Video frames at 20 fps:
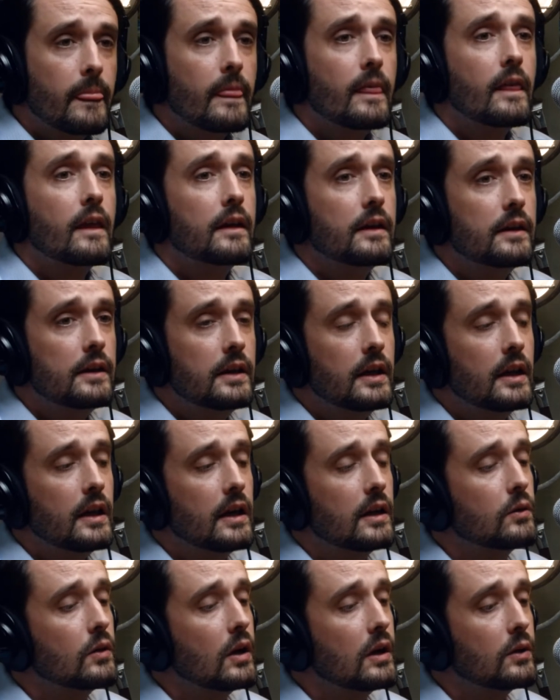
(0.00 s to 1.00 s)
Yeah,
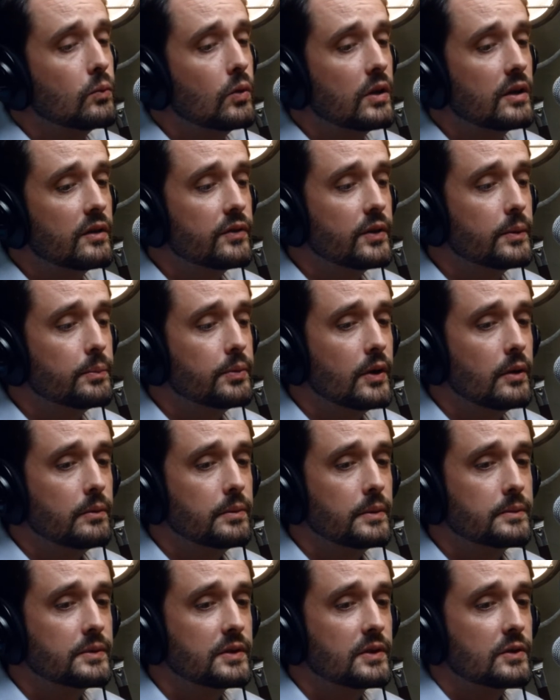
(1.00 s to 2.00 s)
and one of the
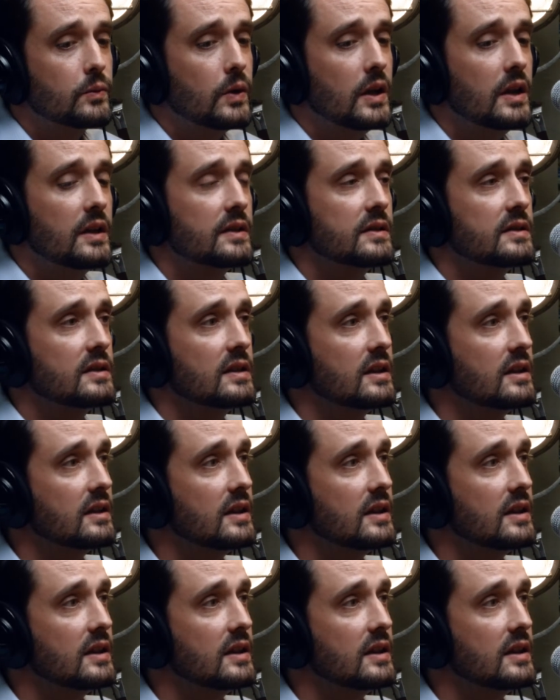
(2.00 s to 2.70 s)
problems as well is that,